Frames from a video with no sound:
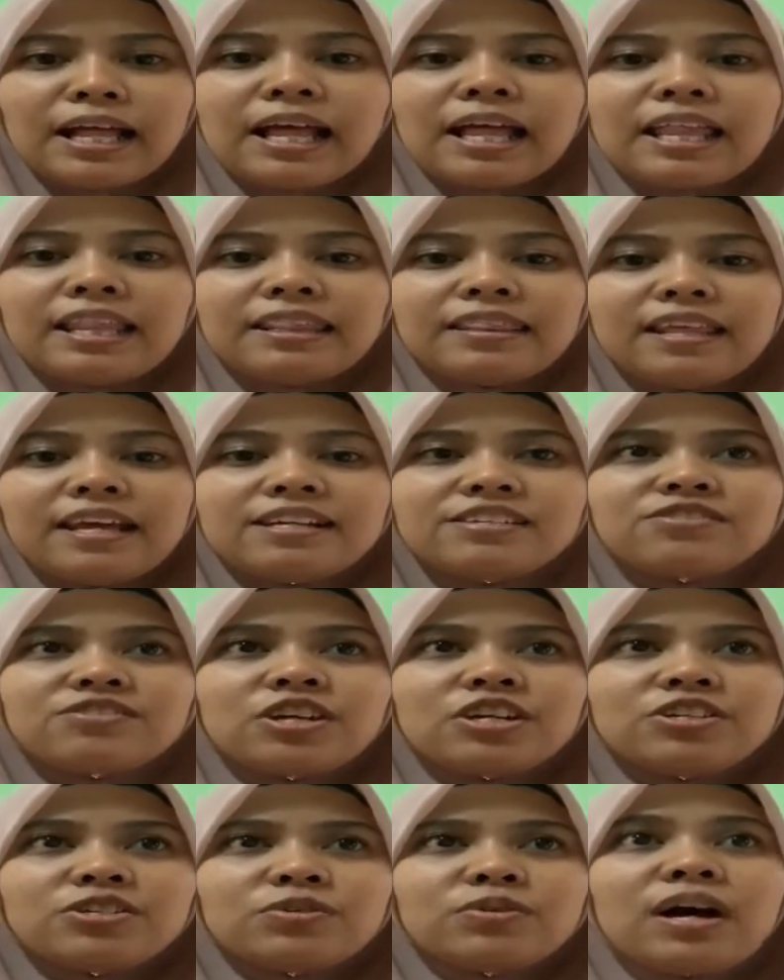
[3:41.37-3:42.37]
Next
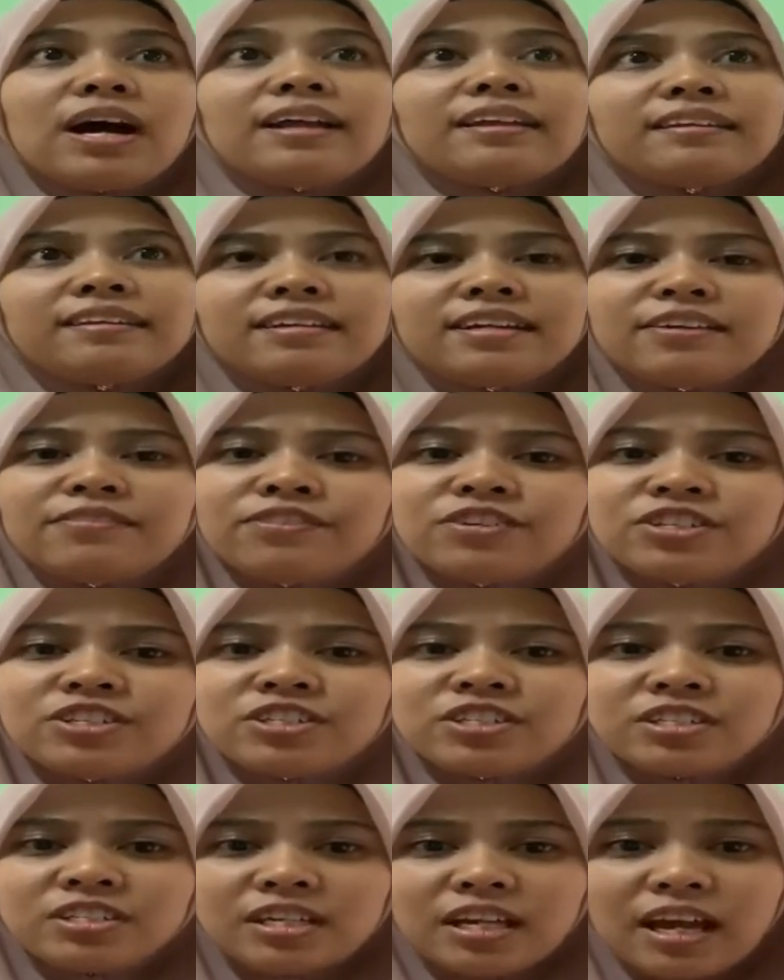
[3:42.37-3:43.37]
ratio under
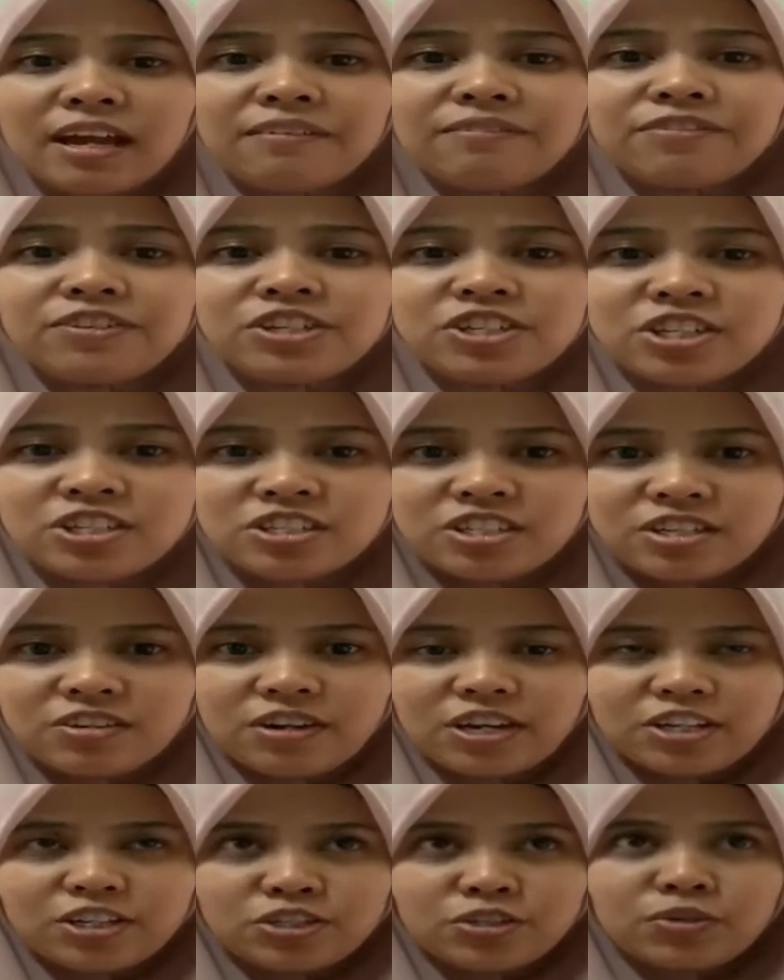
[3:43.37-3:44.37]
efficiency
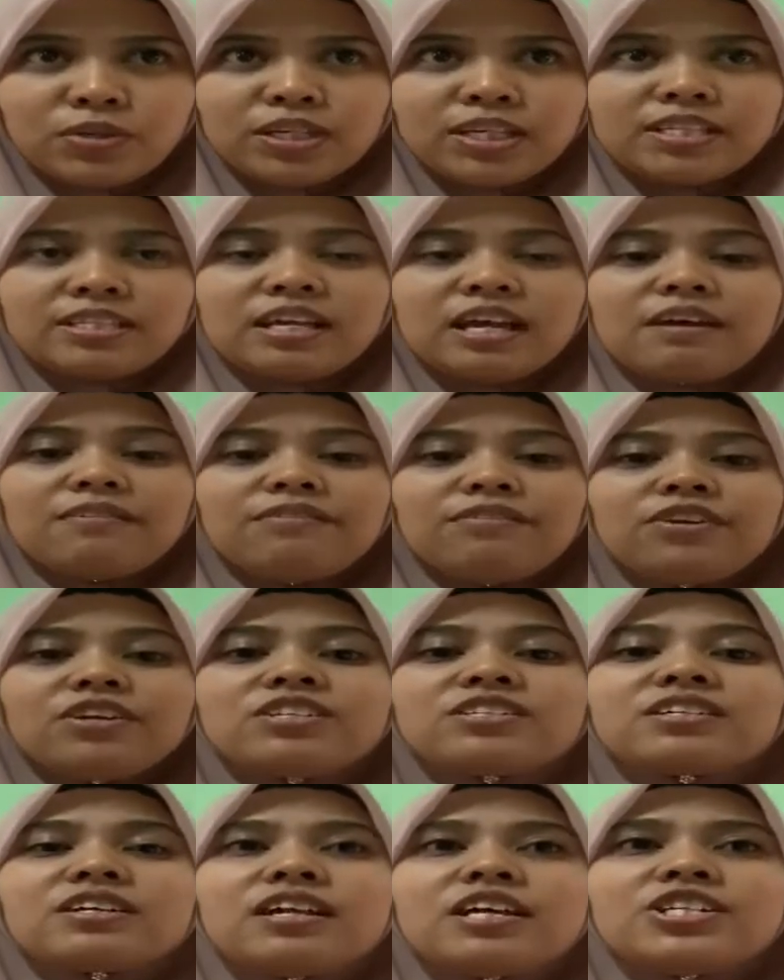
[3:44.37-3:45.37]
ratio is
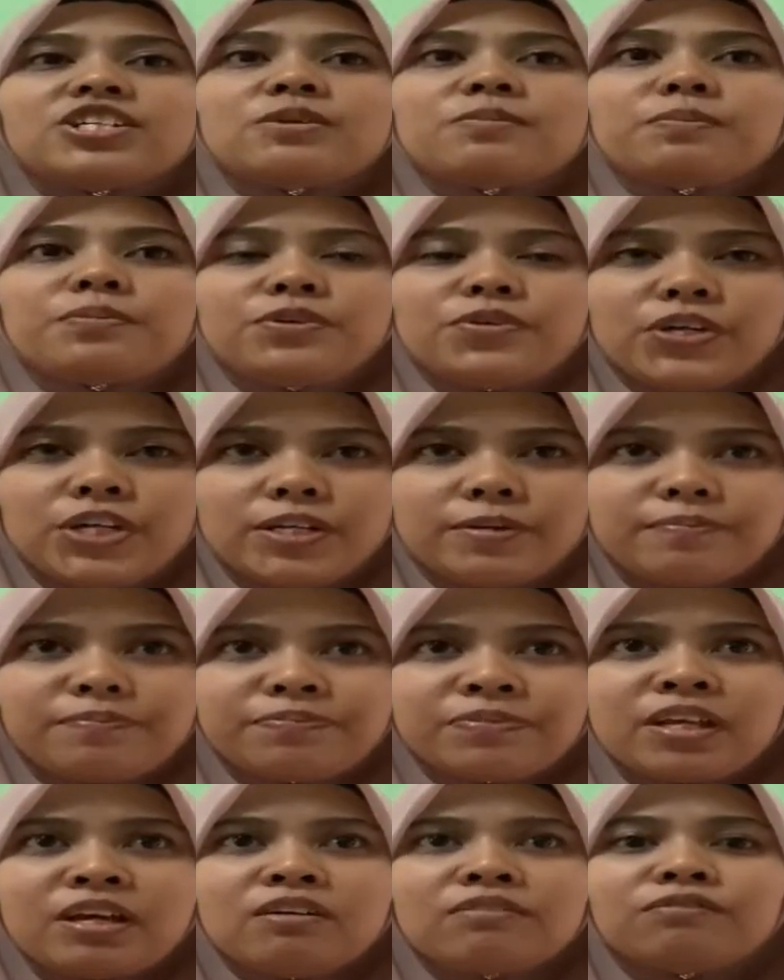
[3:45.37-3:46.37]
average collection period.
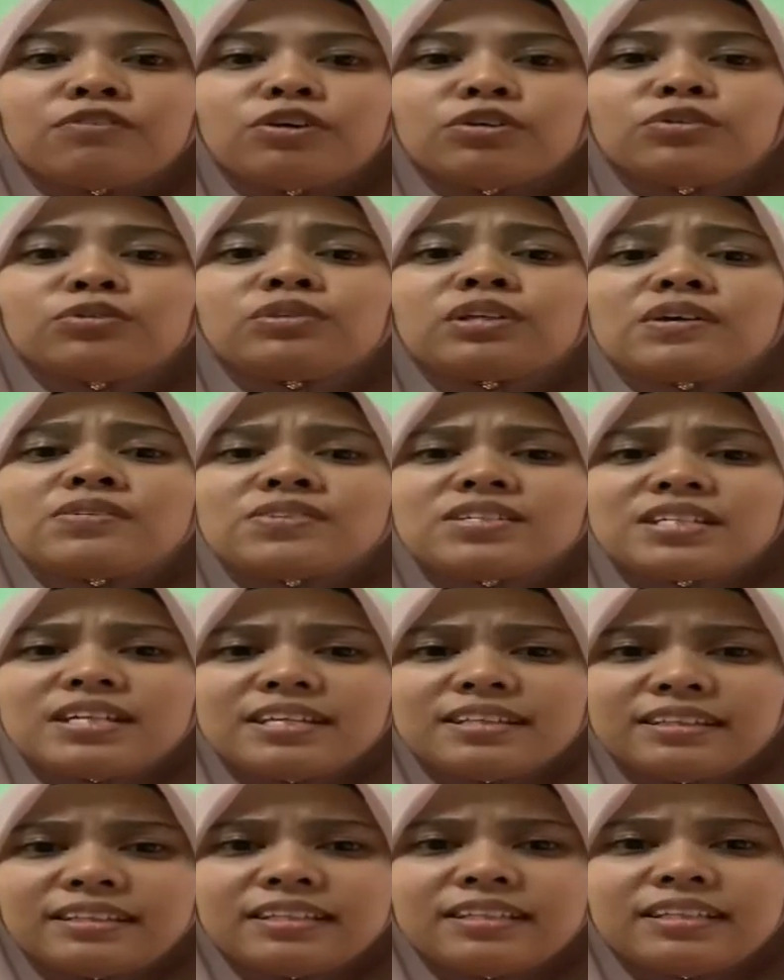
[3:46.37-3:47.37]
For
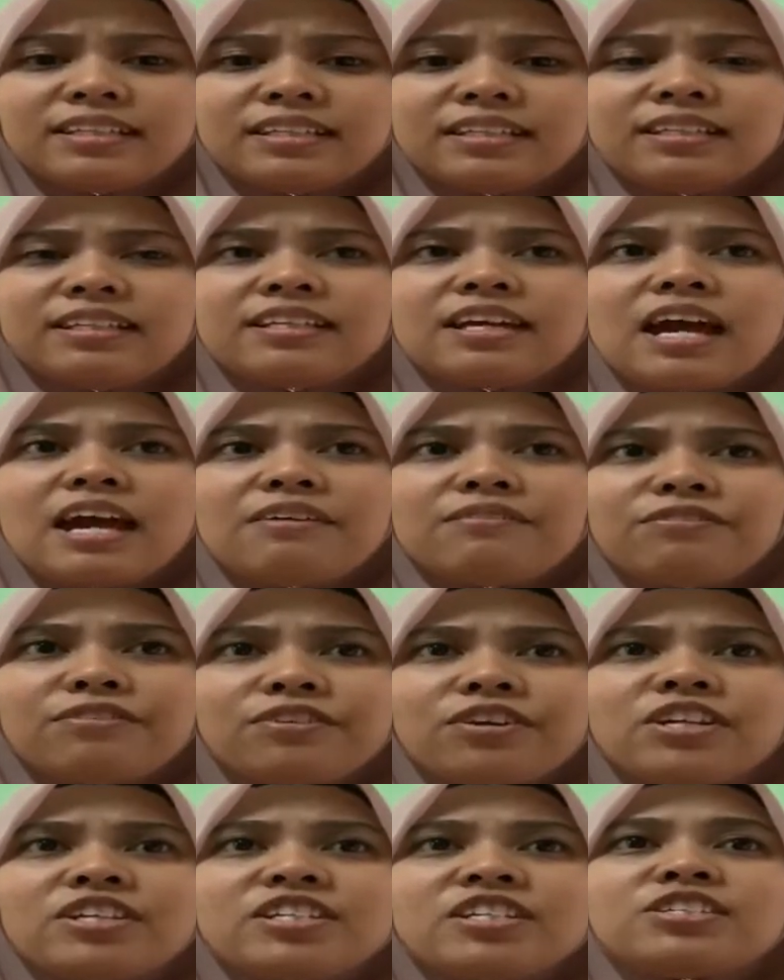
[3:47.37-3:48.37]
2018, the
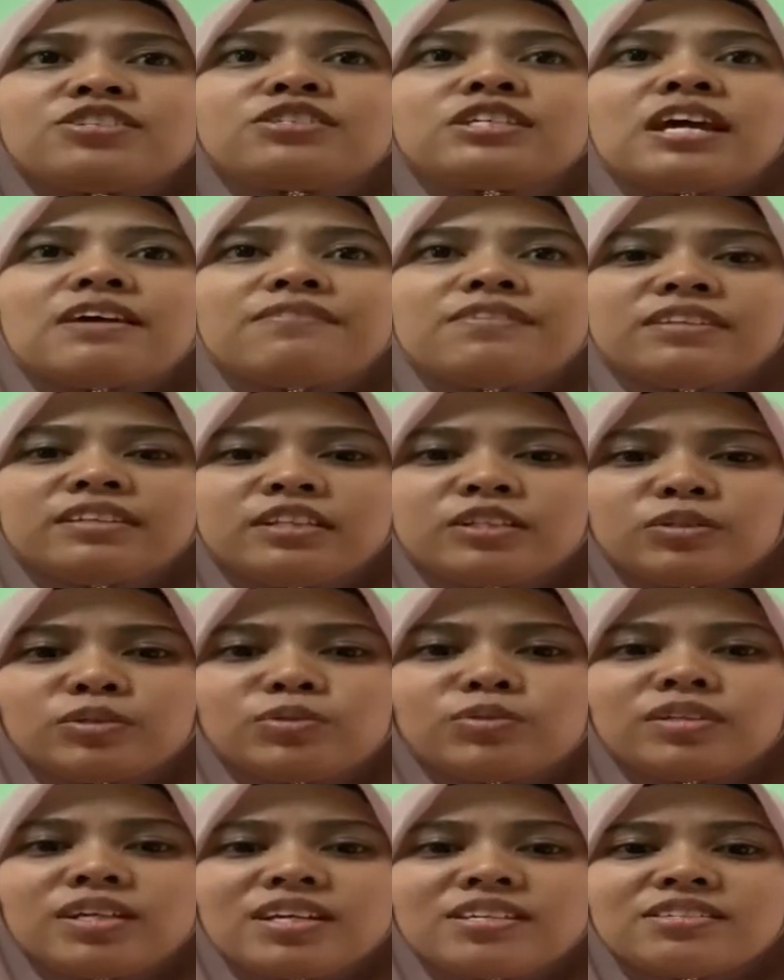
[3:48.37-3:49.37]
average is
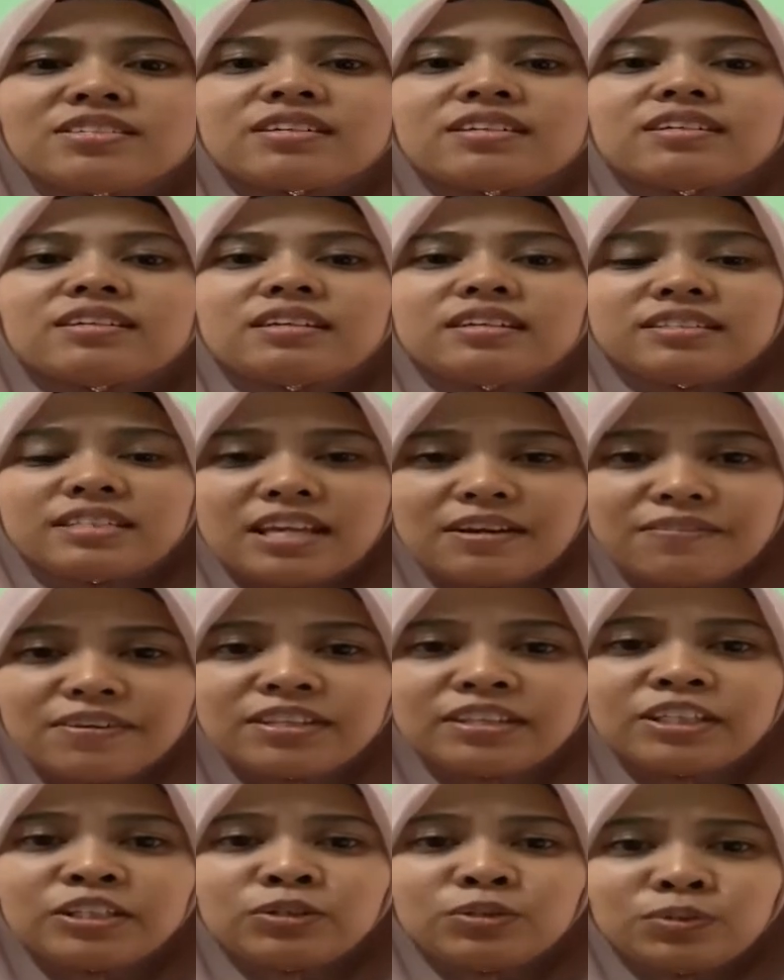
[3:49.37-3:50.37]
72 days
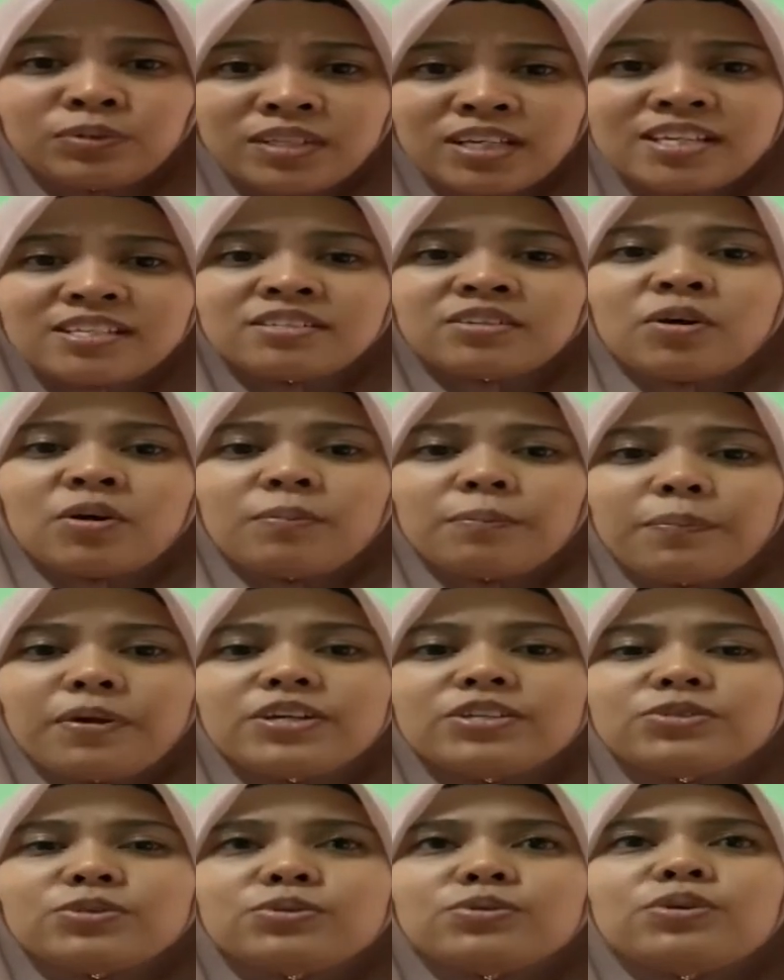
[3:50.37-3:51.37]

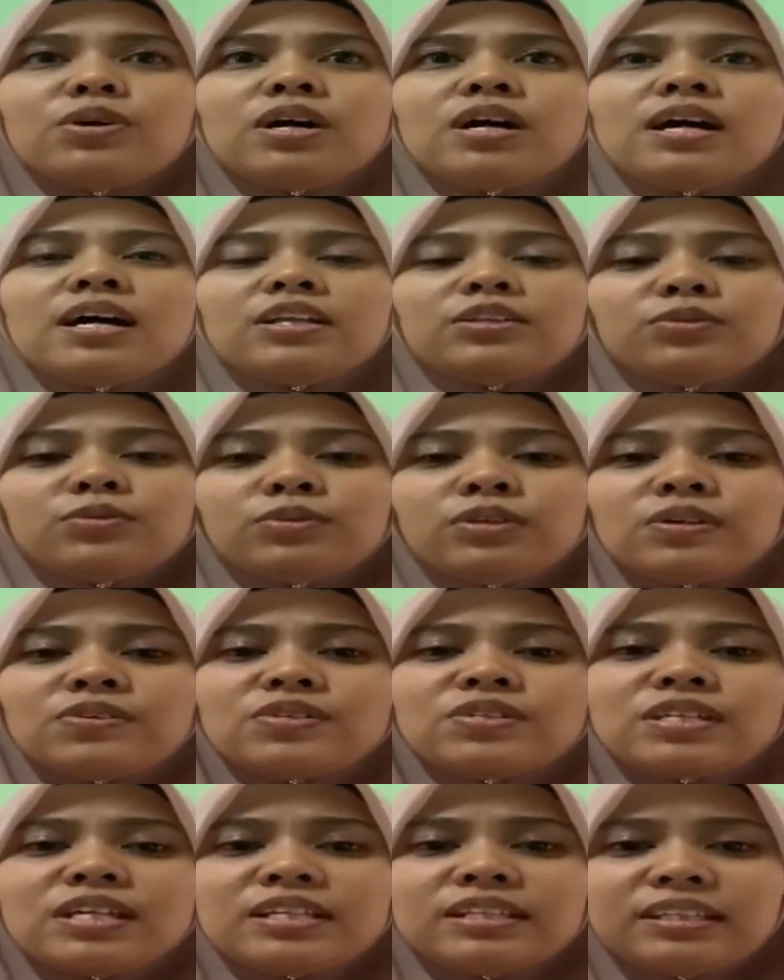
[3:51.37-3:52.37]
compared to
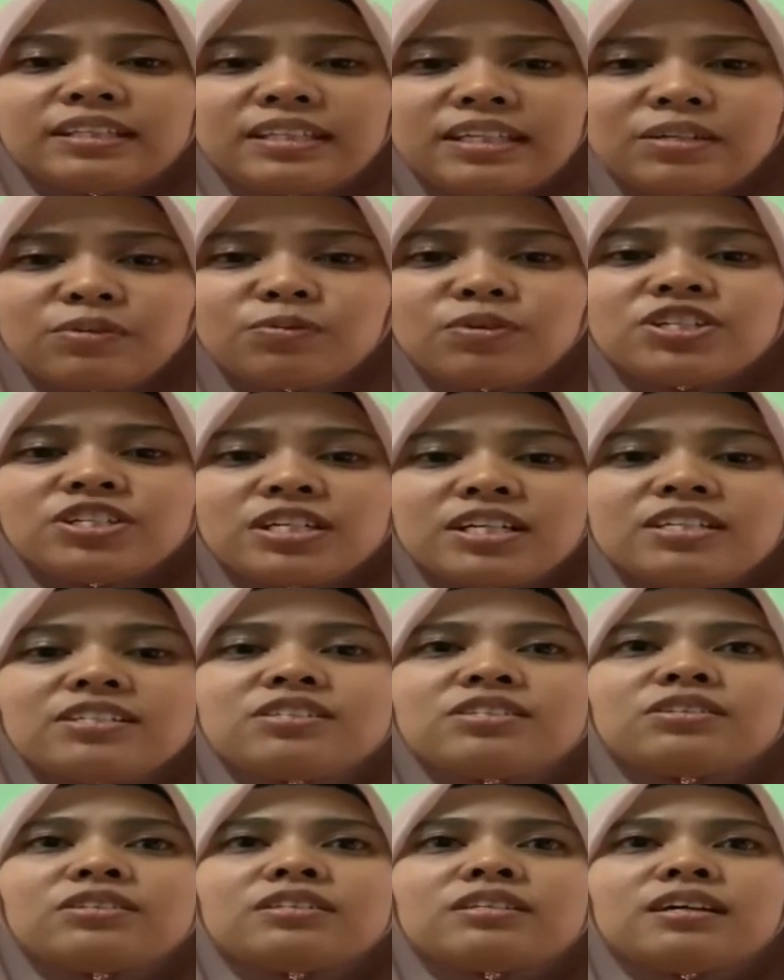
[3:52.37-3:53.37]
2019, which
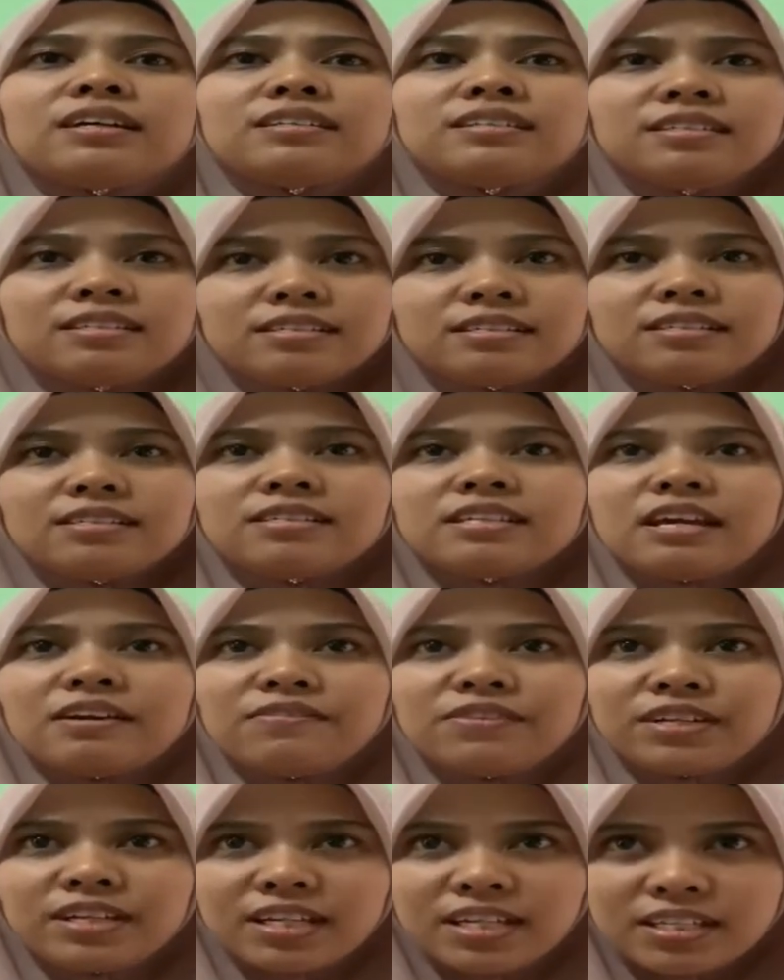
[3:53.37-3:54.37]
is
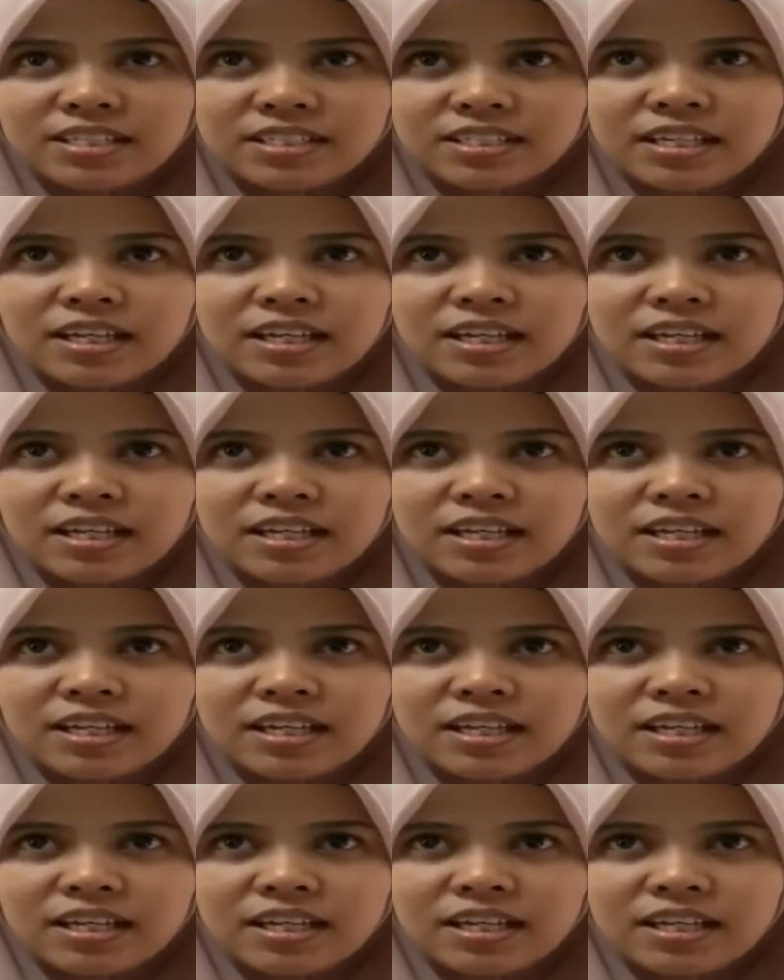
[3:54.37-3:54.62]
67 days.